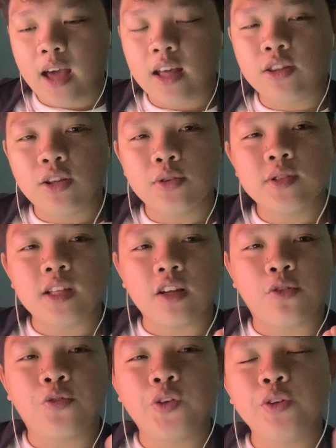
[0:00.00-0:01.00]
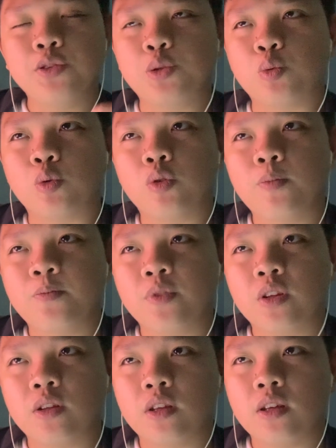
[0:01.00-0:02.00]
had to use like a fill tool
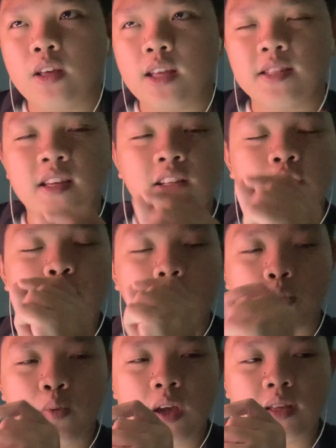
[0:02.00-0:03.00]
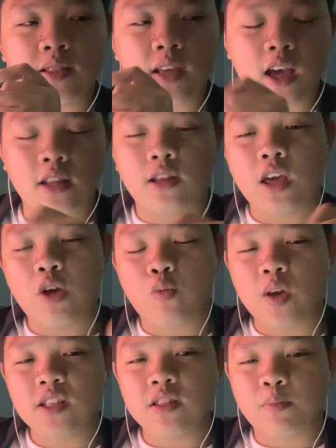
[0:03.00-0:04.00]
and set it to erase
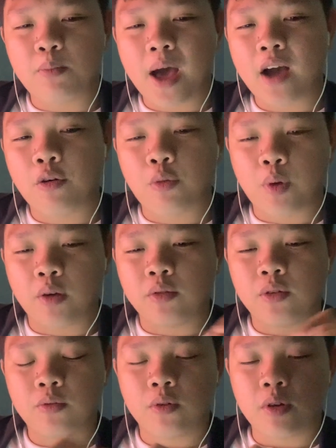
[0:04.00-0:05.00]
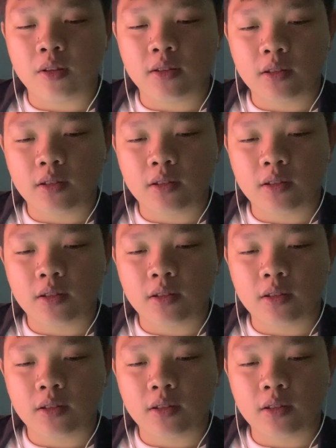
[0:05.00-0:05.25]
the background for it.